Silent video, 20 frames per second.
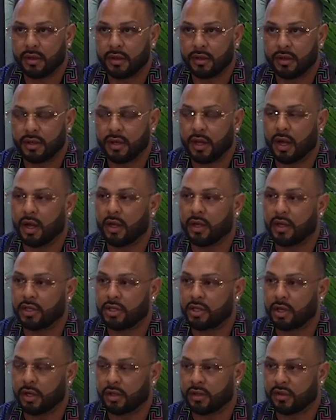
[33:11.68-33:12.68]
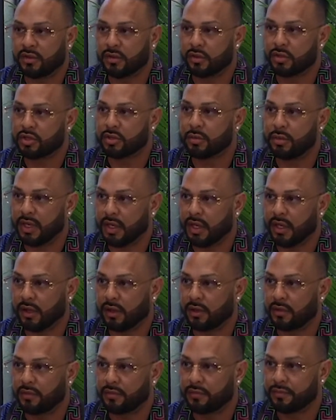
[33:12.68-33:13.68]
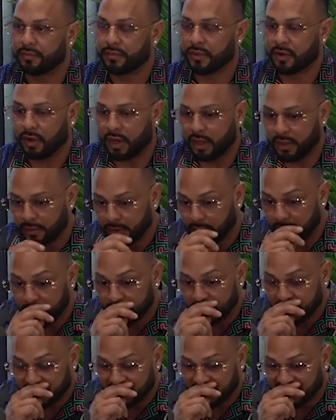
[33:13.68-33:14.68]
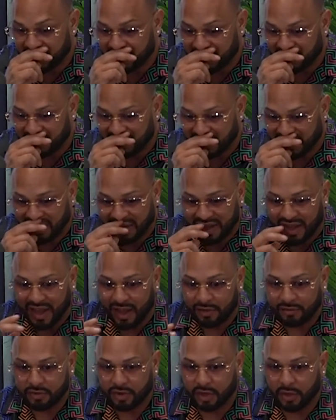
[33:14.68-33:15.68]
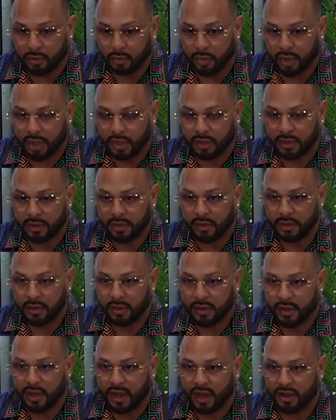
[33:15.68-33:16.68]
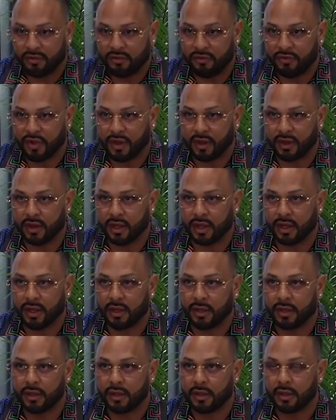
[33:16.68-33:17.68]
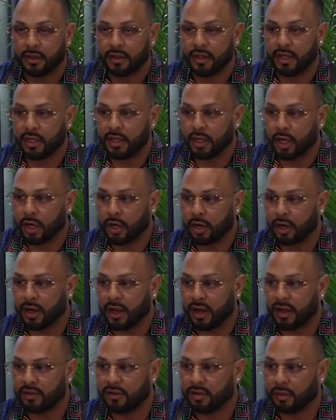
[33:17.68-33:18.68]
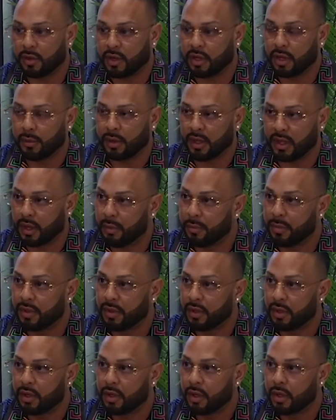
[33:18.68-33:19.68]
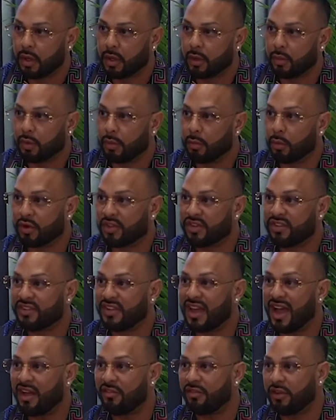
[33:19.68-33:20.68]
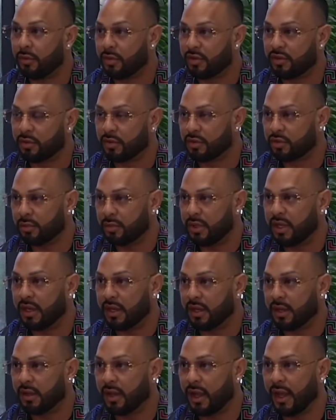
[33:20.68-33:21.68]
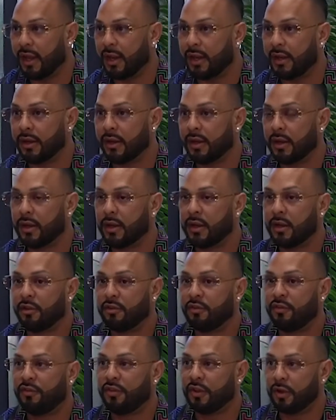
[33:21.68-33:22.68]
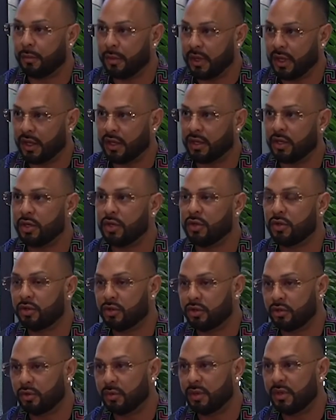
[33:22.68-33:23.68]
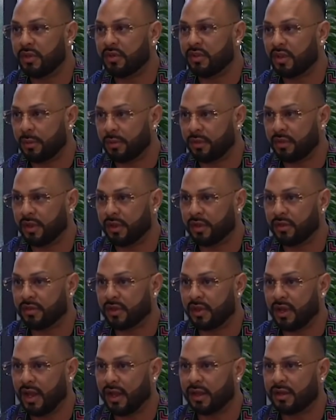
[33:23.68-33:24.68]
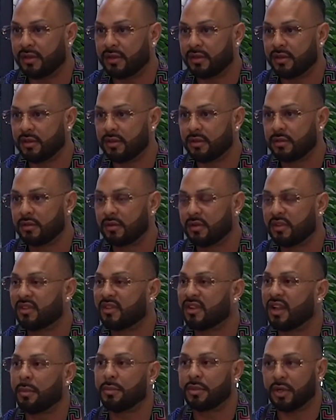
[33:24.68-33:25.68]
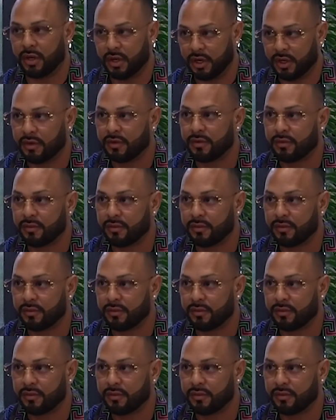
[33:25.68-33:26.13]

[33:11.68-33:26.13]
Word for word: knowledge on social media, right? So after I won, I felt like the younger guys that were coming up were more savvy with social media mm-hmm. and filming and YouTube and these type of things, and I slept on it,